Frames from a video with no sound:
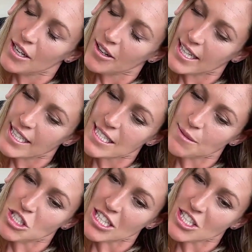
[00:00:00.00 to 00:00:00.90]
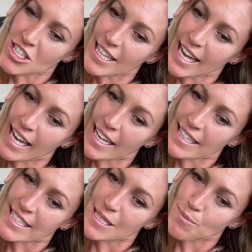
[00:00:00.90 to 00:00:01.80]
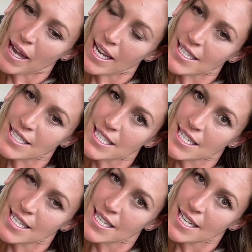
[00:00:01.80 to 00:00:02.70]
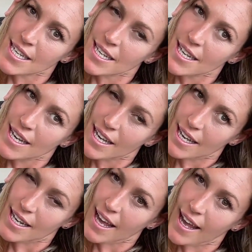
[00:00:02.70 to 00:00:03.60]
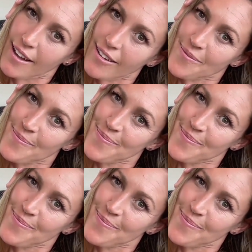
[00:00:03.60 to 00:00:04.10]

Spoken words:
creating some gentle length and space. Inhale.